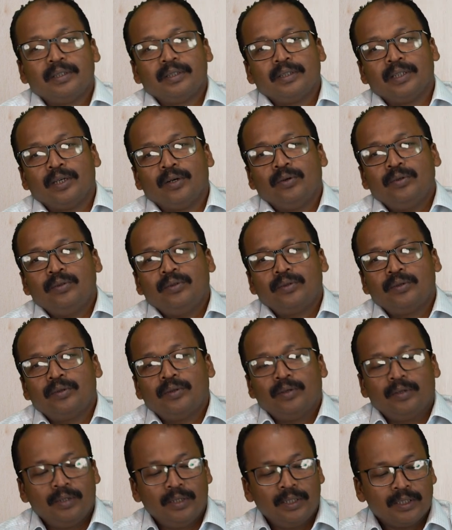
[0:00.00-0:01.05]
Now,
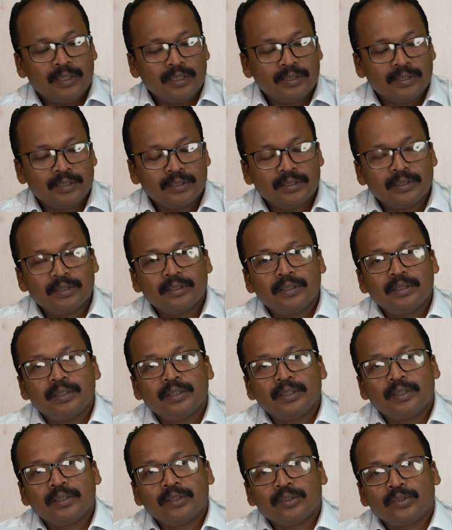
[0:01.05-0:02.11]
let us
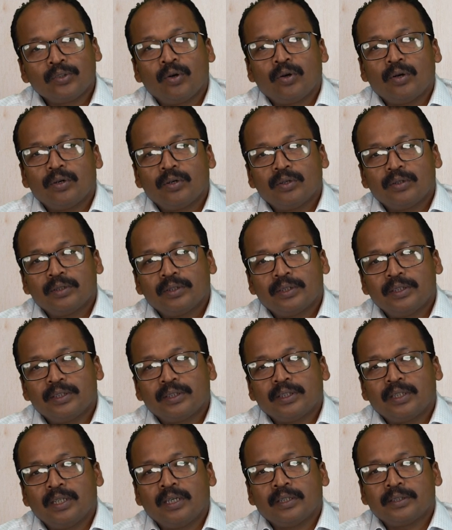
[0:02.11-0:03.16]

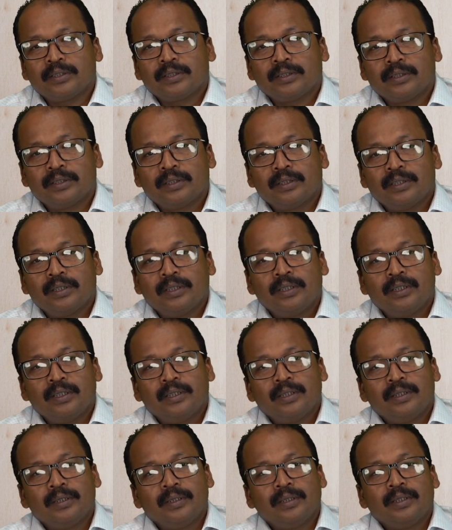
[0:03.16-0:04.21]
discuss
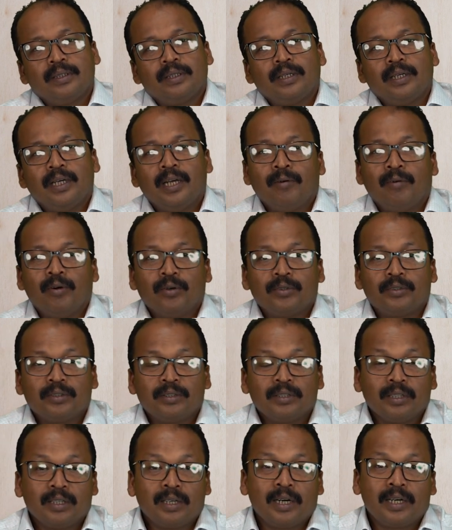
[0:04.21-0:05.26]
about
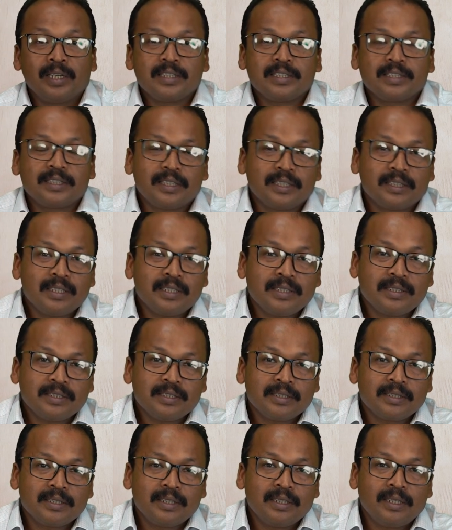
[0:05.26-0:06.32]
current
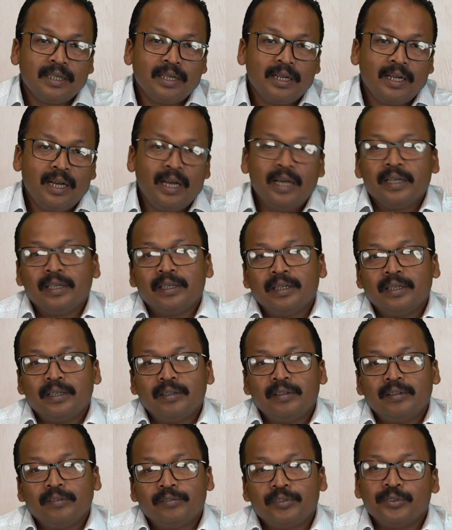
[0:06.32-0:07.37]
status and
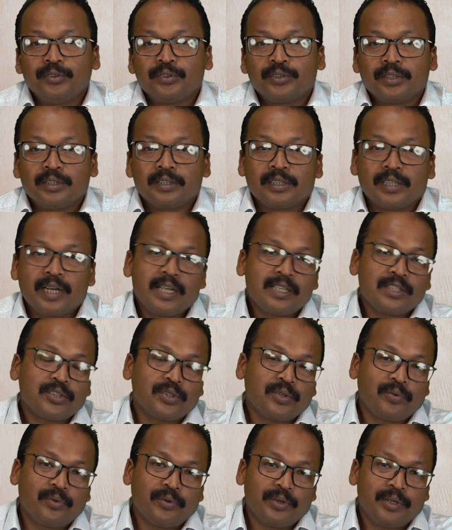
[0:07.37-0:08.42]
future trends
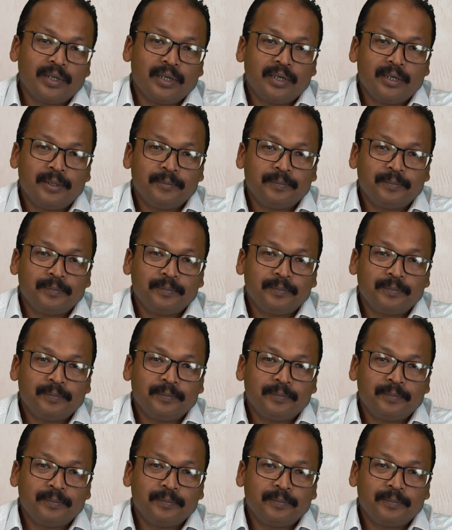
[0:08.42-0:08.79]
of OER.